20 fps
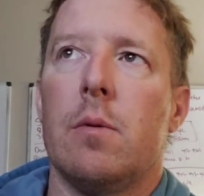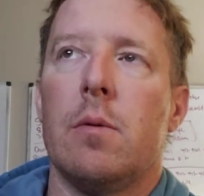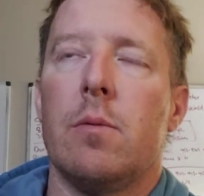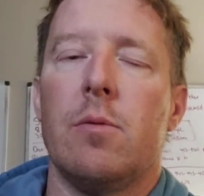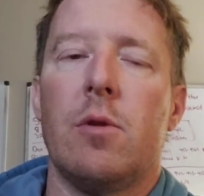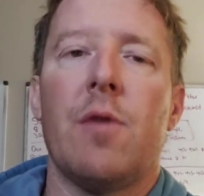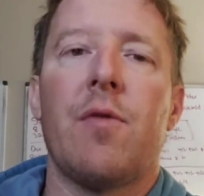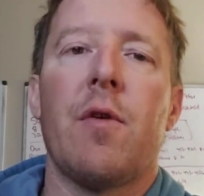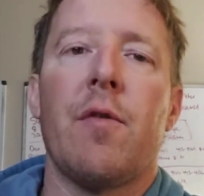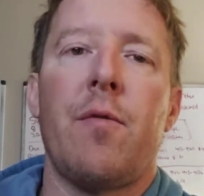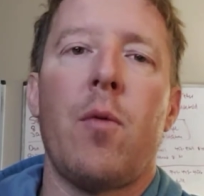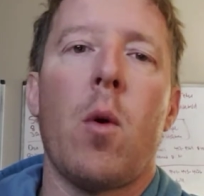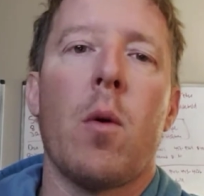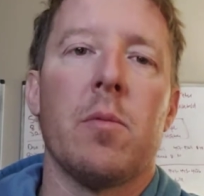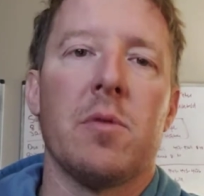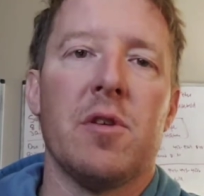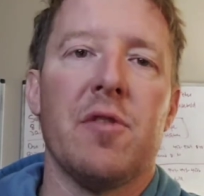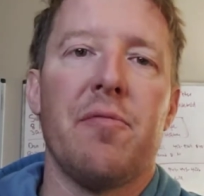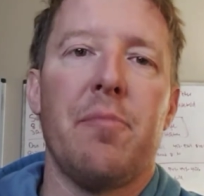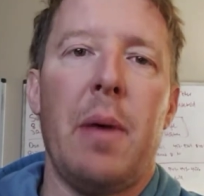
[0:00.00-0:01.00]
different
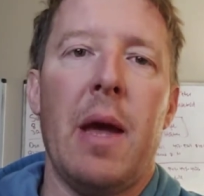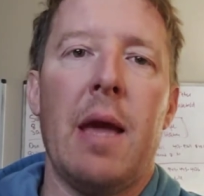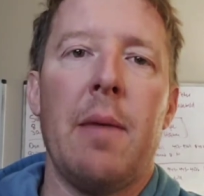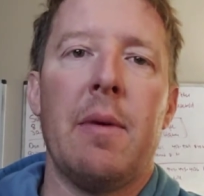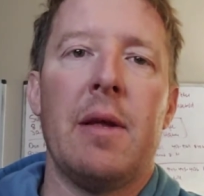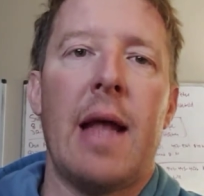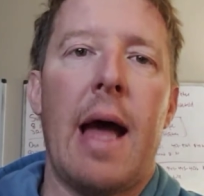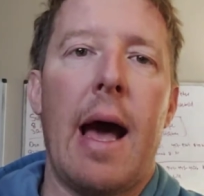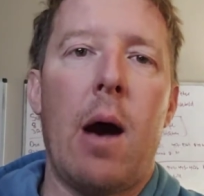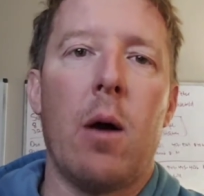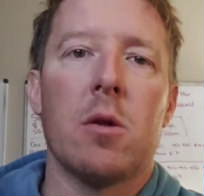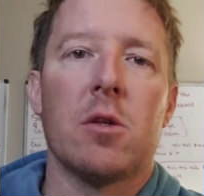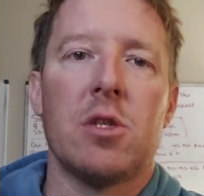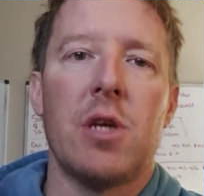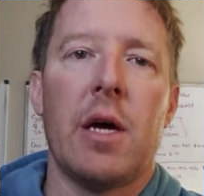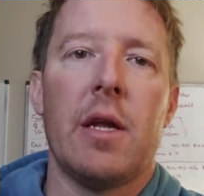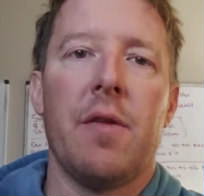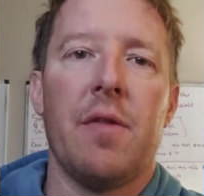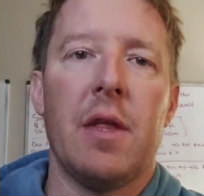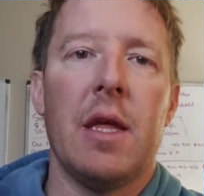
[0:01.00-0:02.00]
forms of payment
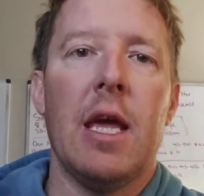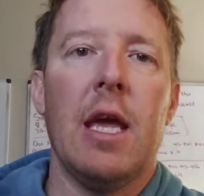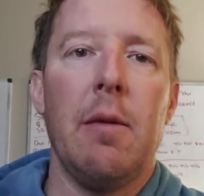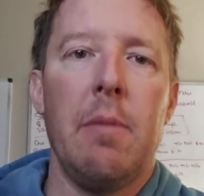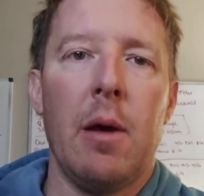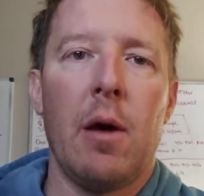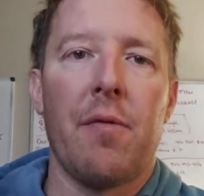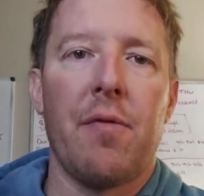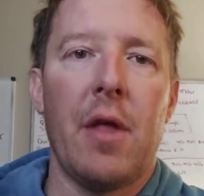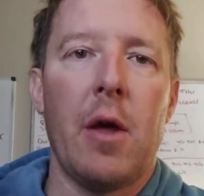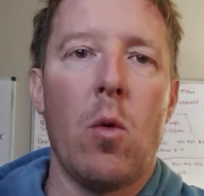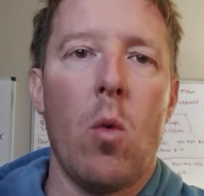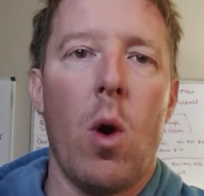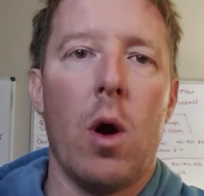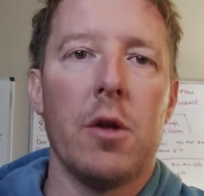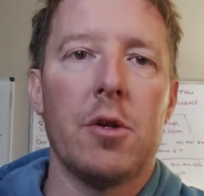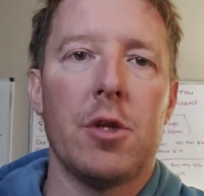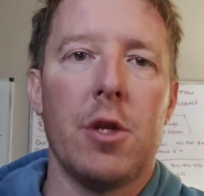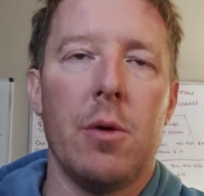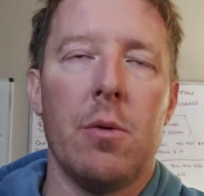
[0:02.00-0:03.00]
outside of the email if they
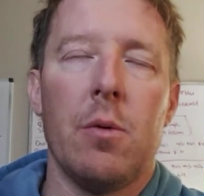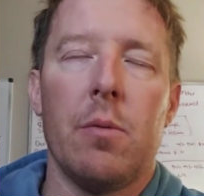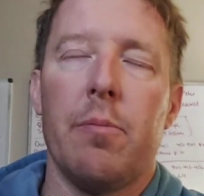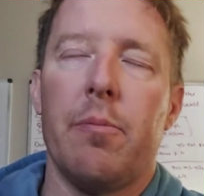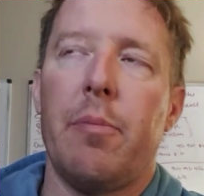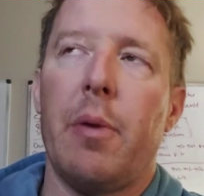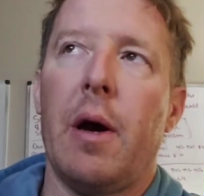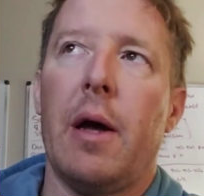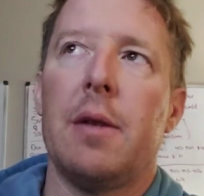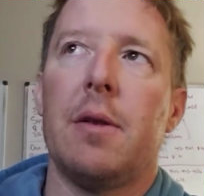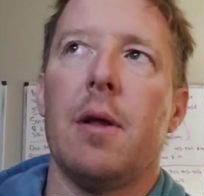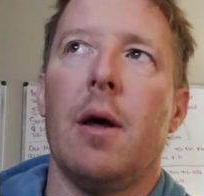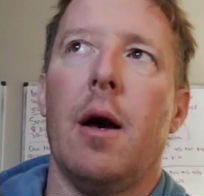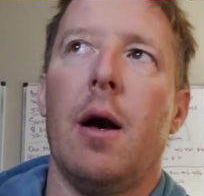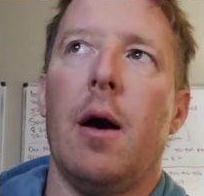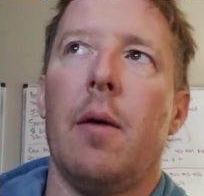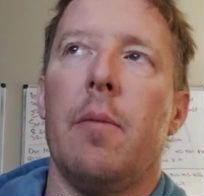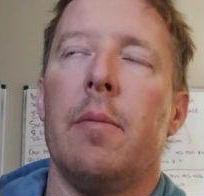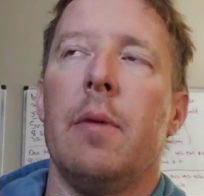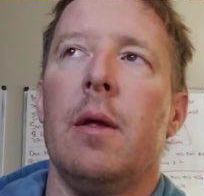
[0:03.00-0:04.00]
want to. But
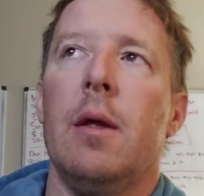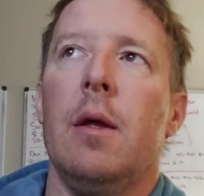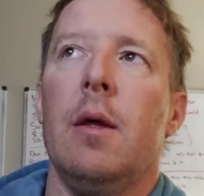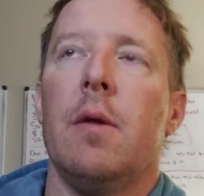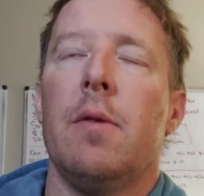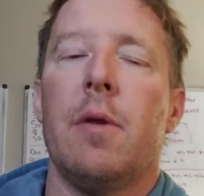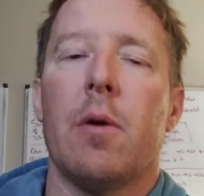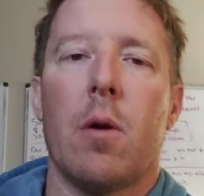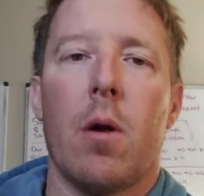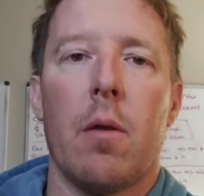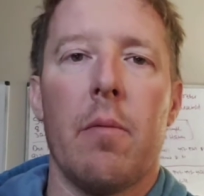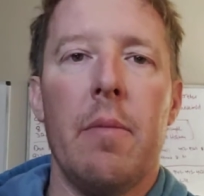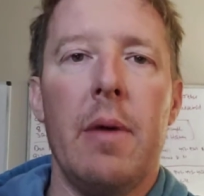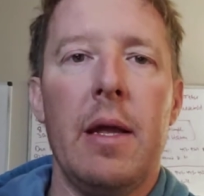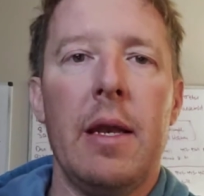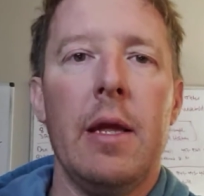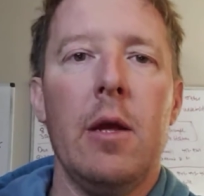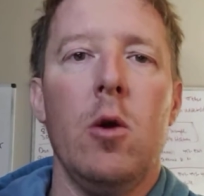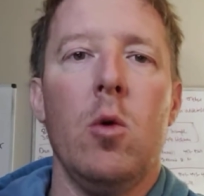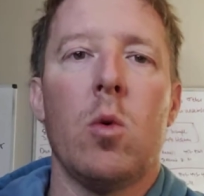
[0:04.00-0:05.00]
there are
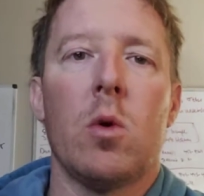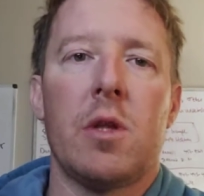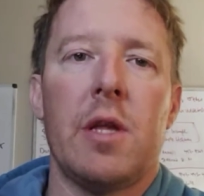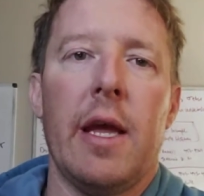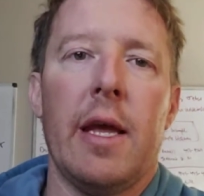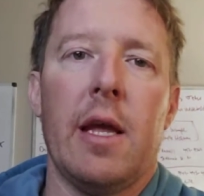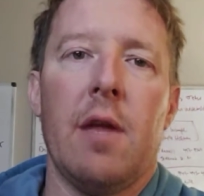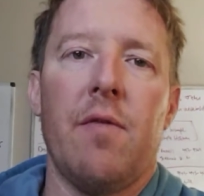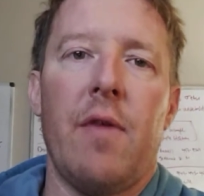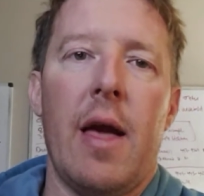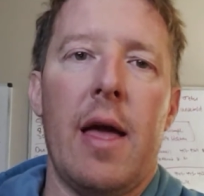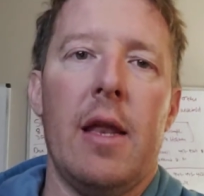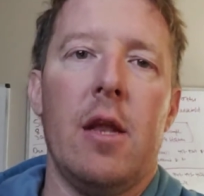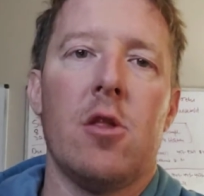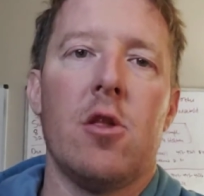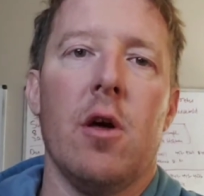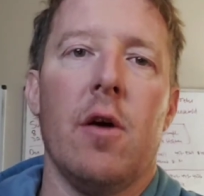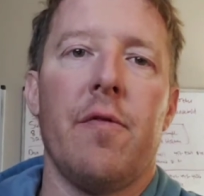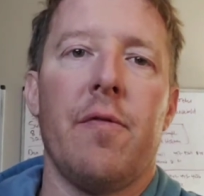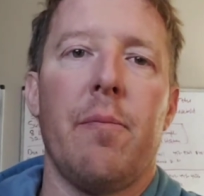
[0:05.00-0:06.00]
many who will take
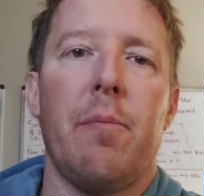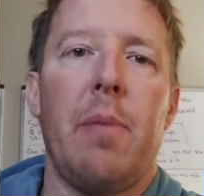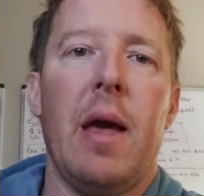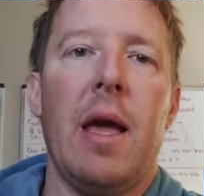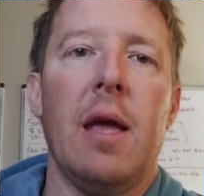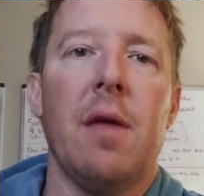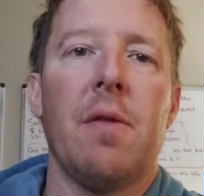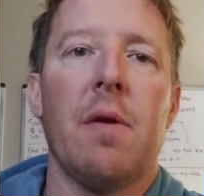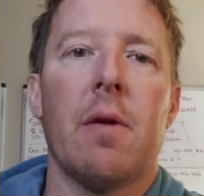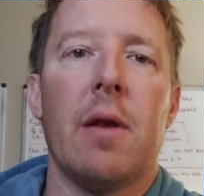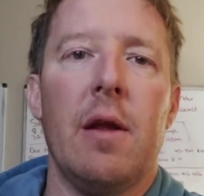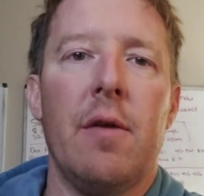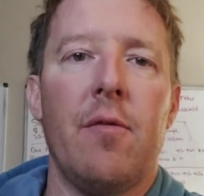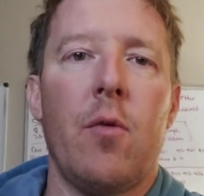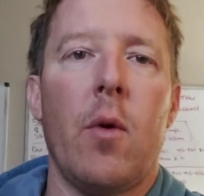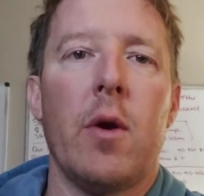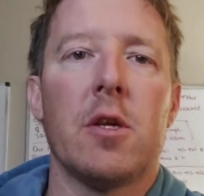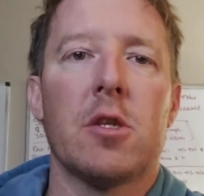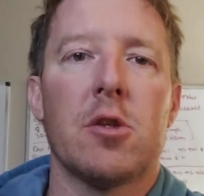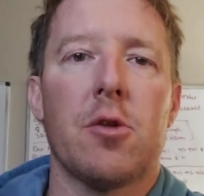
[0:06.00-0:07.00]
advantage of paying their
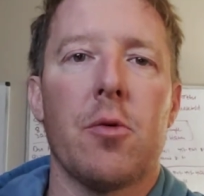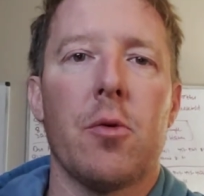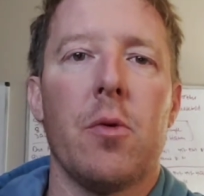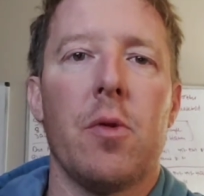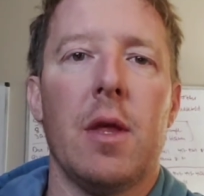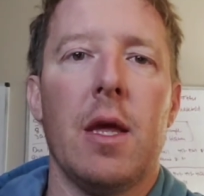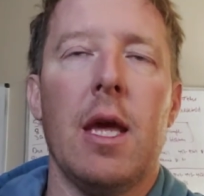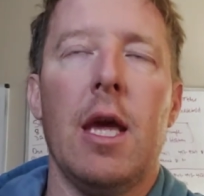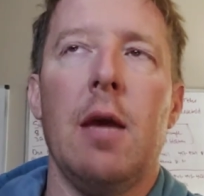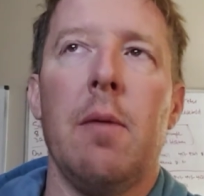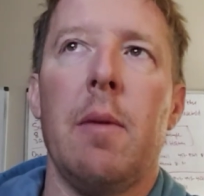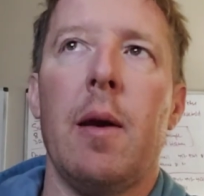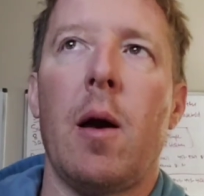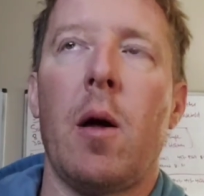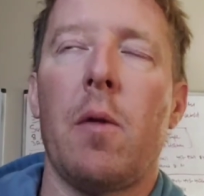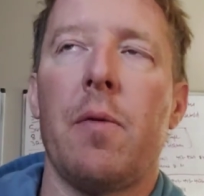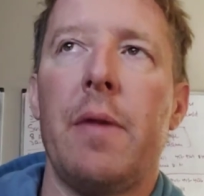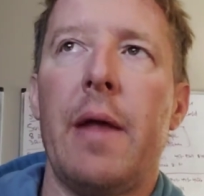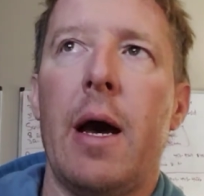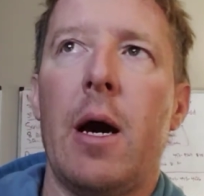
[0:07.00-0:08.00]
invoice through the
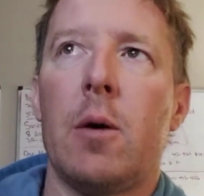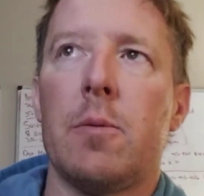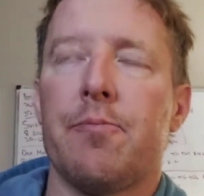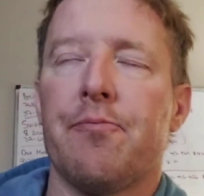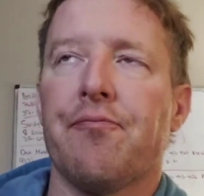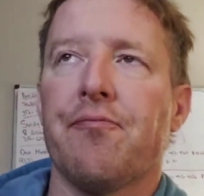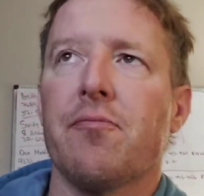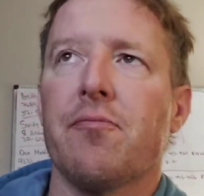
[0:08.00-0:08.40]
email. Now,